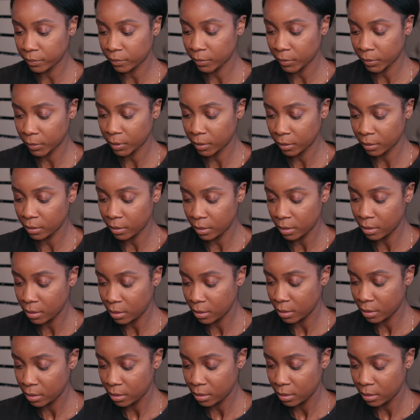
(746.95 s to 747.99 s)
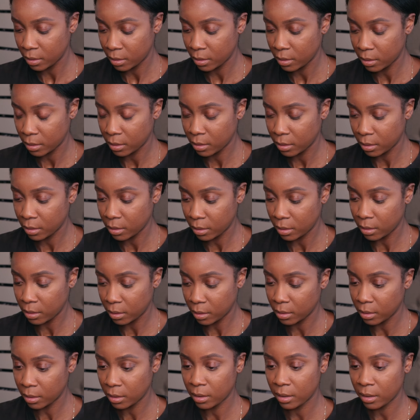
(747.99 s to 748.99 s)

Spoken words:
Nobody speaks.